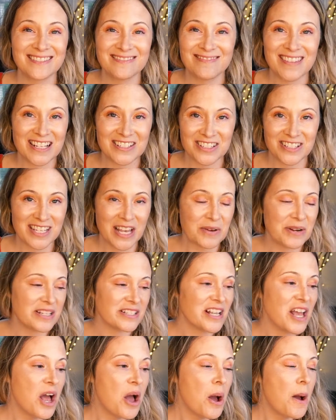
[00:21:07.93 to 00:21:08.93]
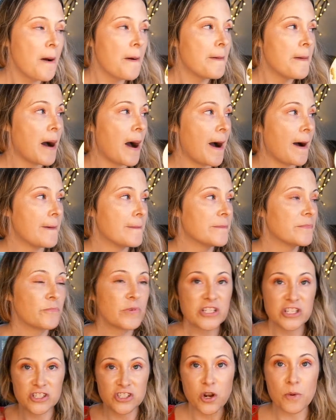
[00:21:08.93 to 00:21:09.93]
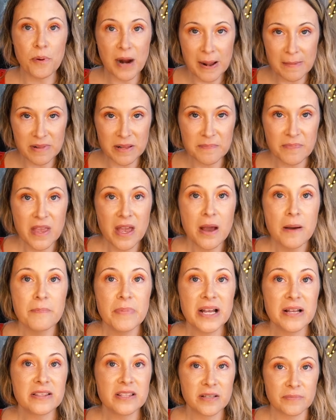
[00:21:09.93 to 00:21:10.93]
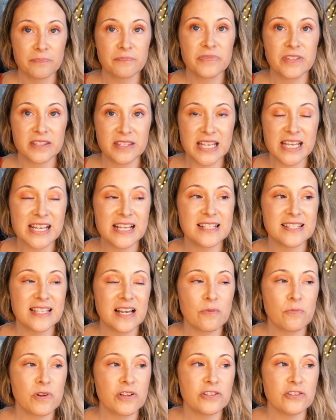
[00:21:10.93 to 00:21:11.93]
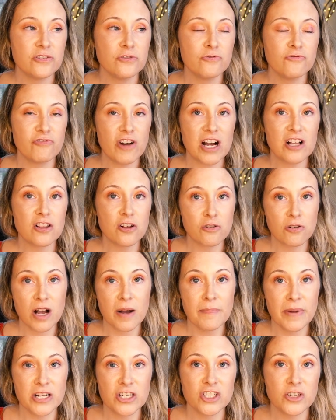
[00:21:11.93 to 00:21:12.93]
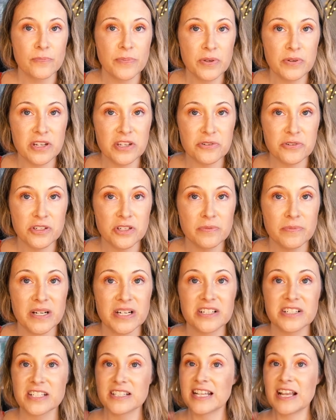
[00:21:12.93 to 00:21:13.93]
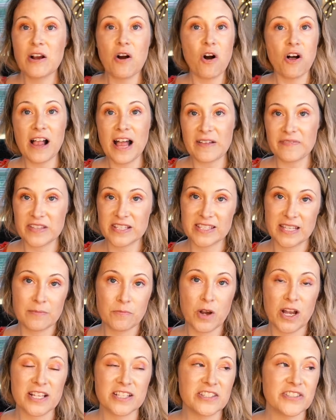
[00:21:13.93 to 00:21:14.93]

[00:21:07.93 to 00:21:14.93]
That's just how it is. Which is no problem. But the thing is that when you follow a bunch of beauty YouTubers, they all have the same one.